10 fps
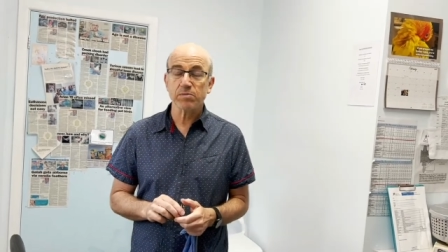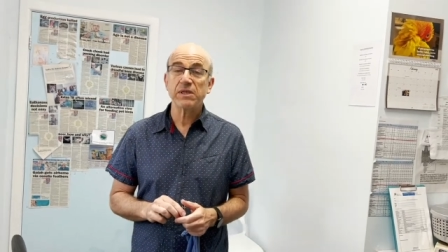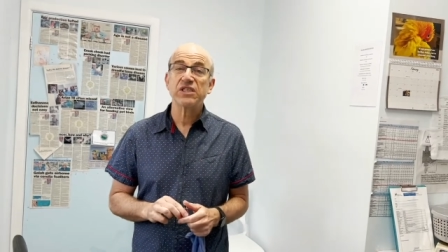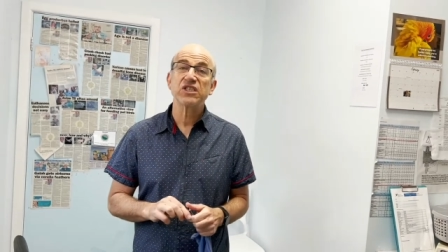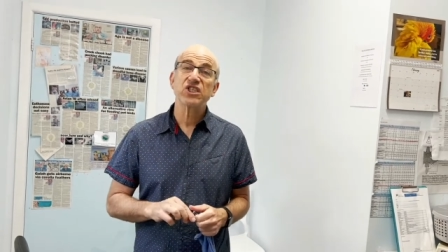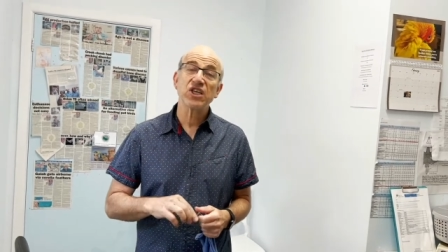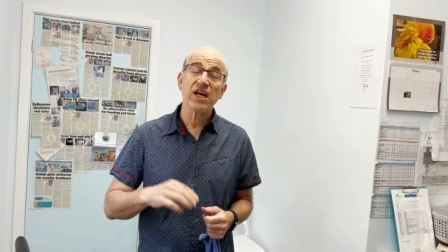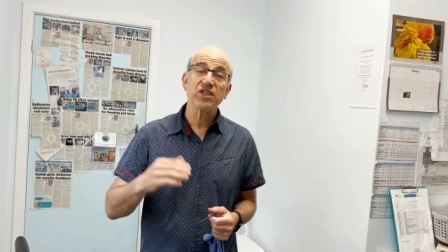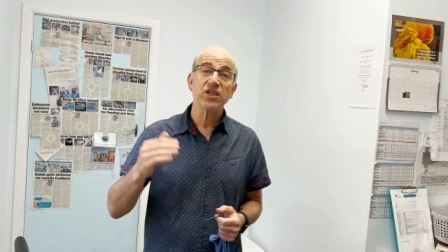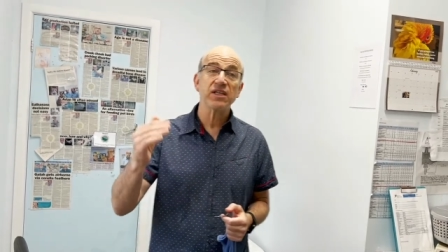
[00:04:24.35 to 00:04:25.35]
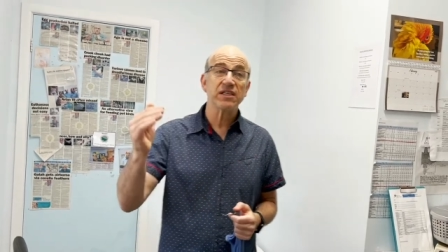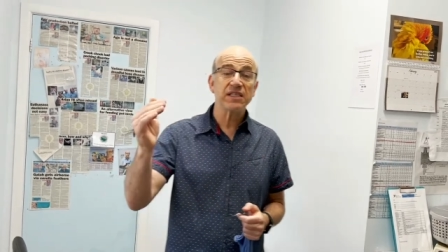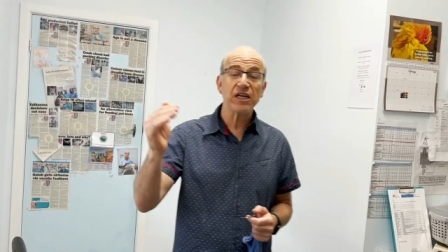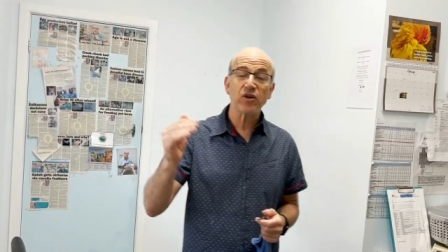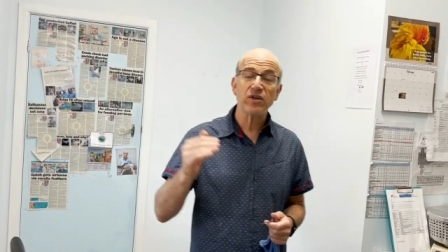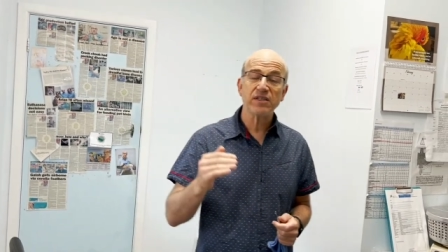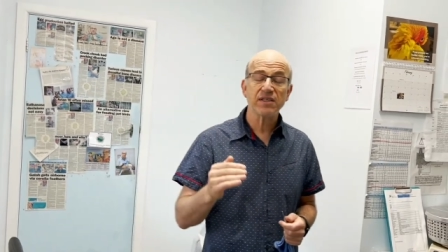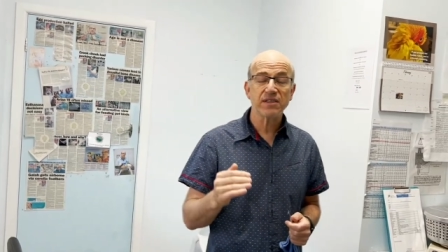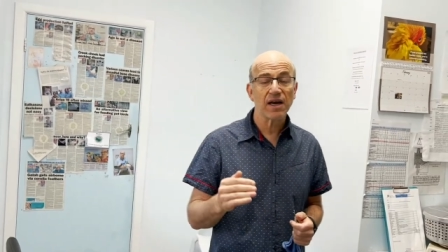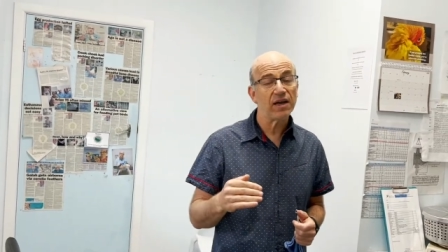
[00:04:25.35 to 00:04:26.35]
But changing, decreasing
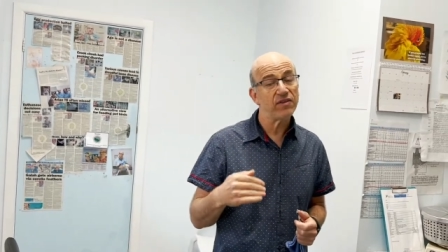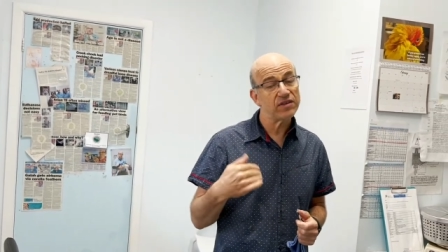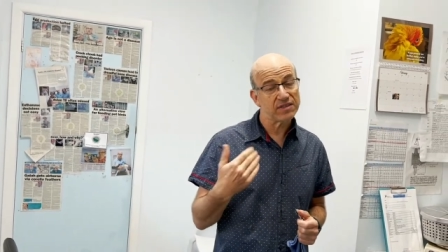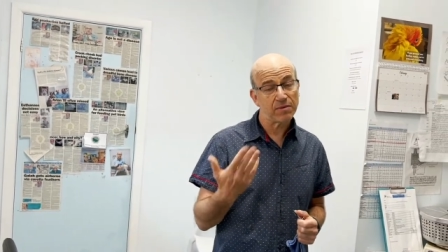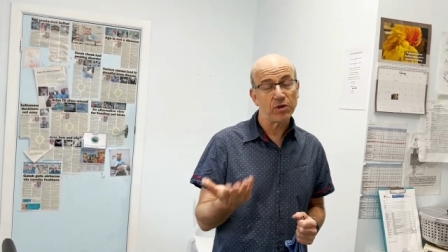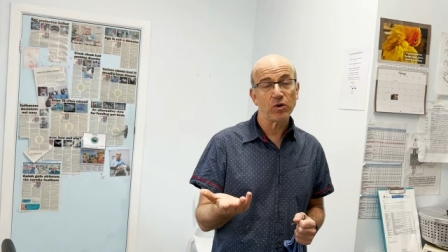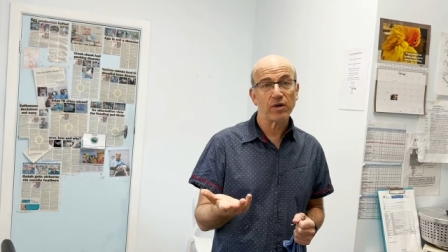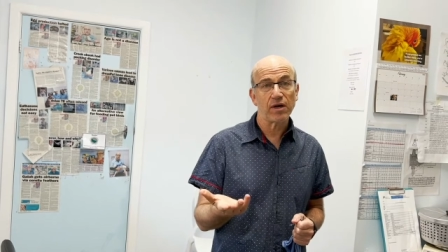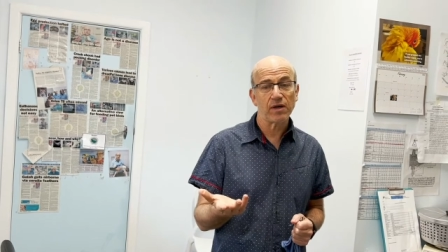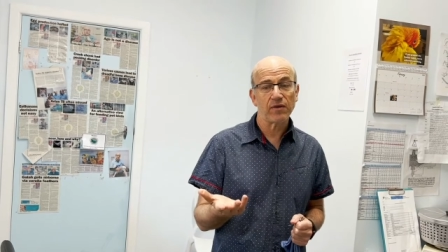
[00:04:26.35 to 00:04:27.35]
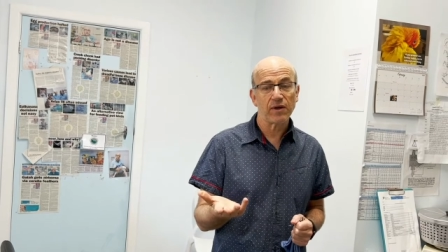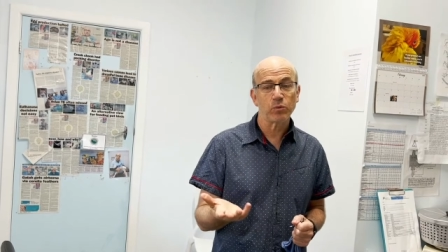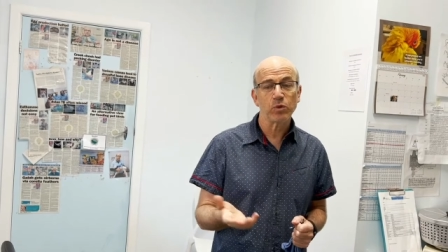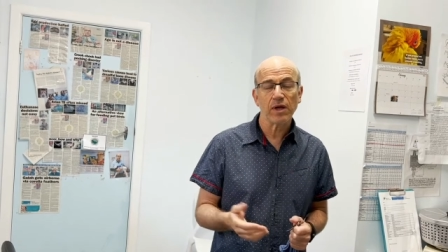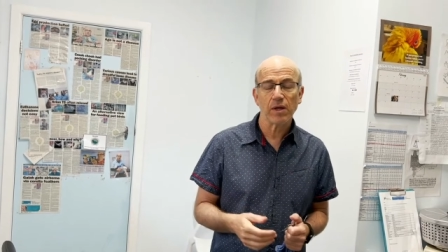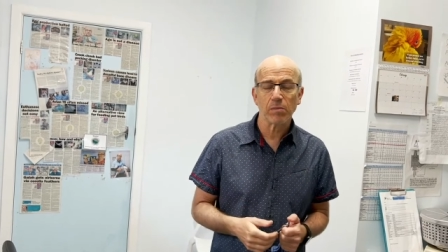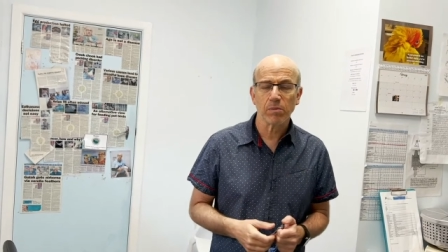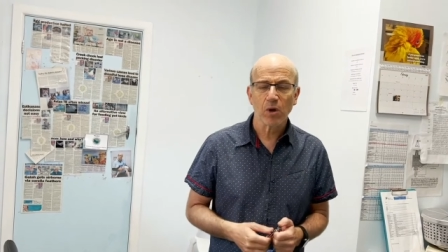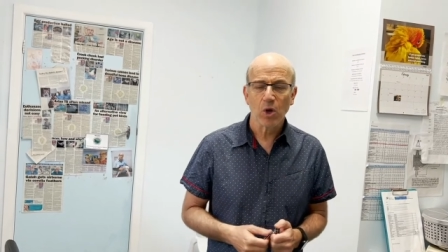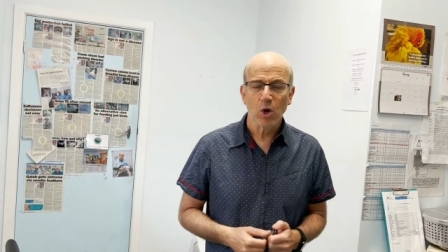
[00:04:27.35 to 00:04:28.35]
daylight is something you can that would help.